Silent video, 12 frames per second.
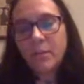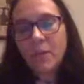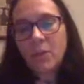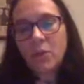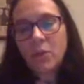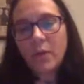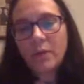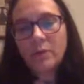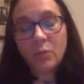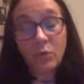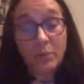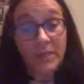UN
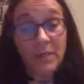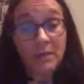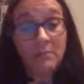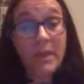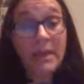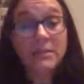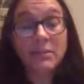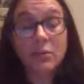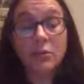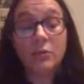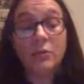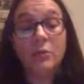Women in
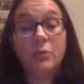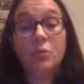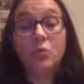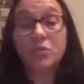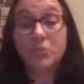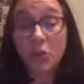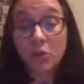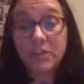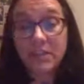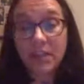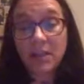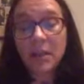Mexico was
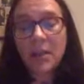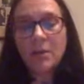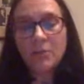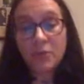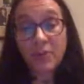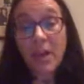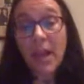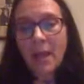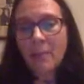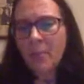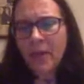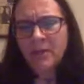using for their
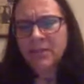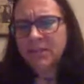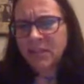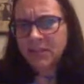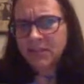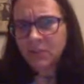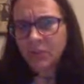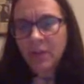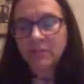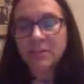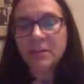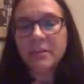campaigns since
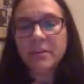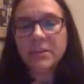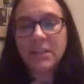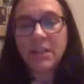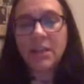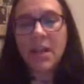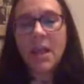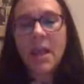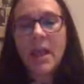2013,